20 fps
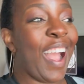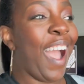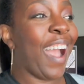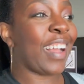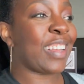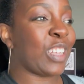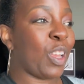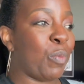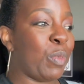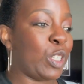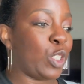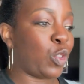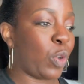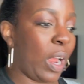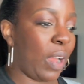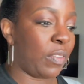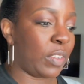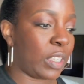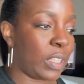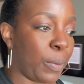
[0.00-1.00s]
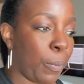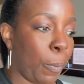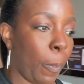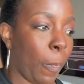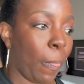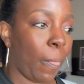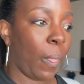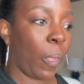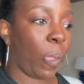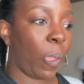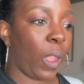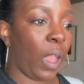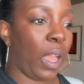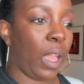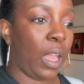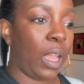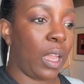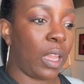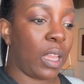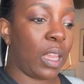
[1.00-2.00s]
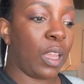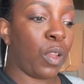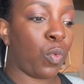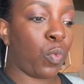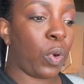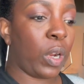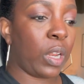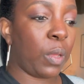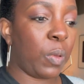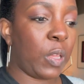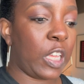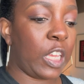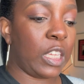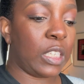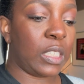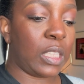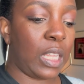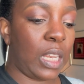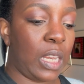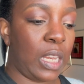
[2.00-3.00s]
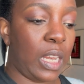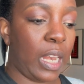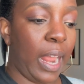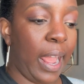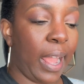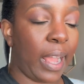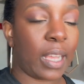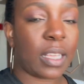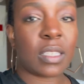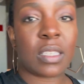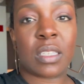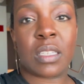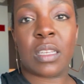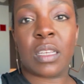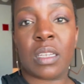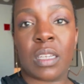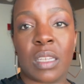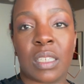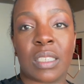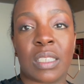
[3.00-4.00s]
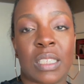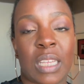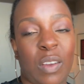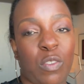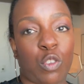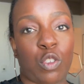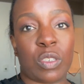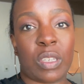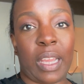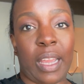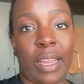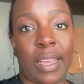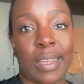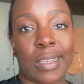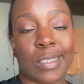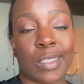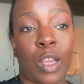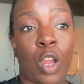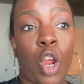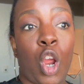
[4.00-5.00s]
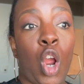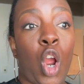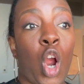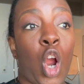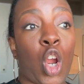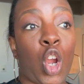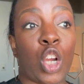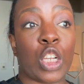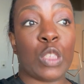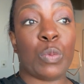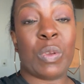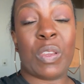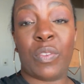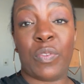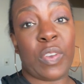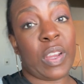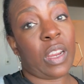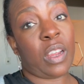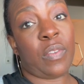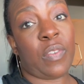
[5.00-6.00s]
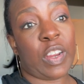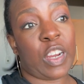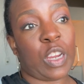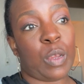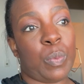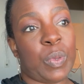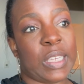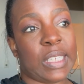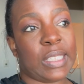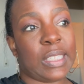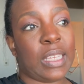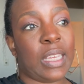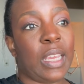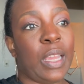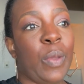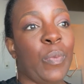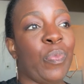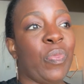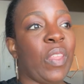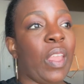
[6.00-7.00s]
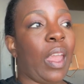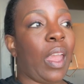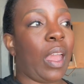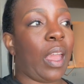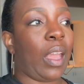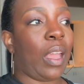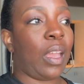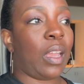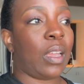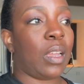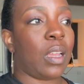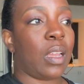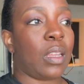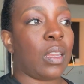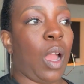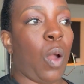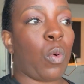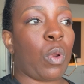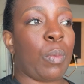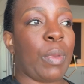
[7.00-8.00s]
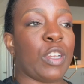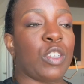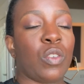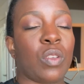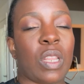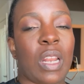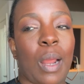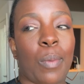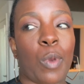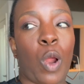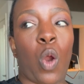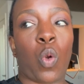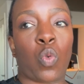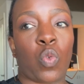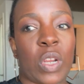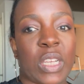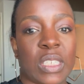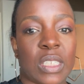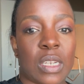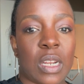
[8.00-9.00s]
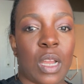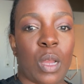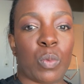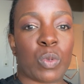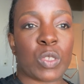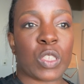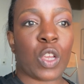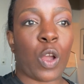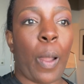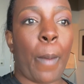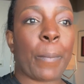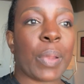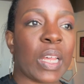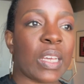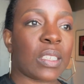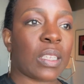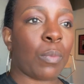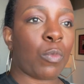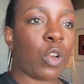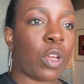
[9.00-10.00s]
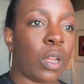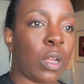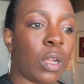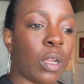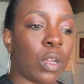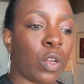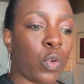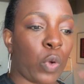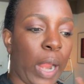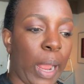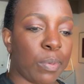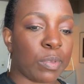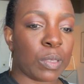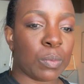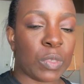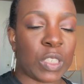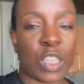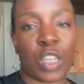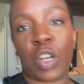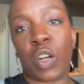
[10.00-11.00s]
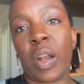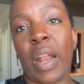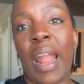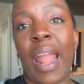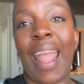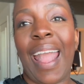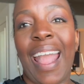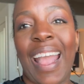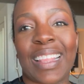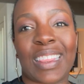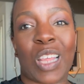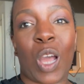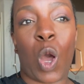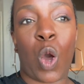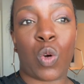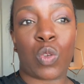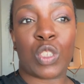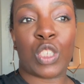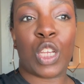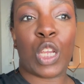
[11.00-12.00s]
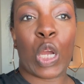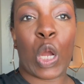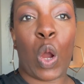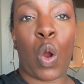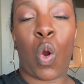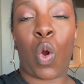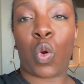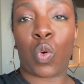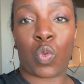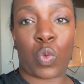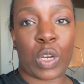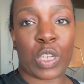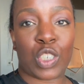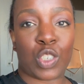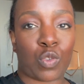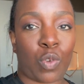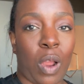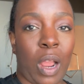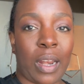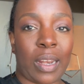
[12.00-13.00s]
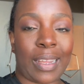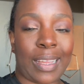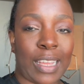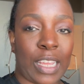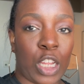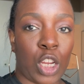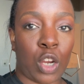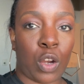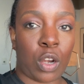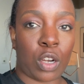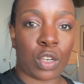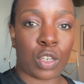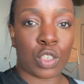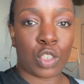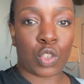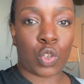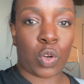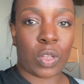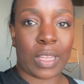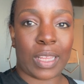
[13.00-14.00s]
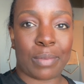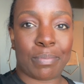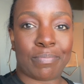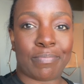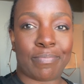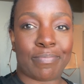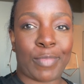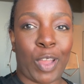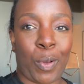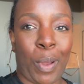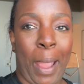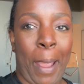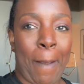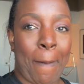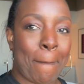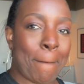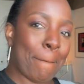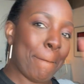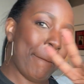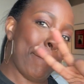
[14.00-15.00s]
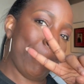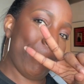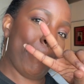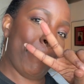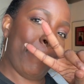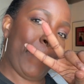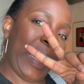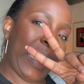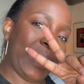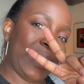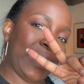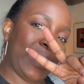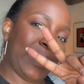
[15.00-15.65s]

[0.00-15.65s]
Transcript: because I've been traveling and get ready because the next several days are going to be very, very busy and I wanna make sure that I'm rested up. So, and plus I'm gonna grab some dinner at the hotel restaurant here shortly. Okay, peace.